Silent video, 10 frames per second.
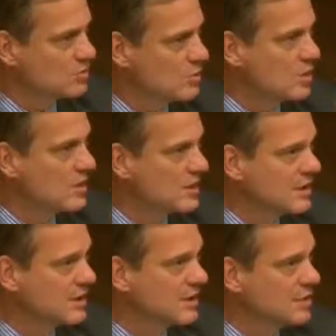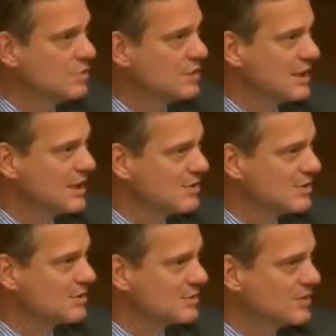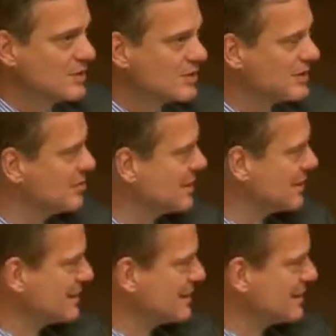work in good times, not only in bad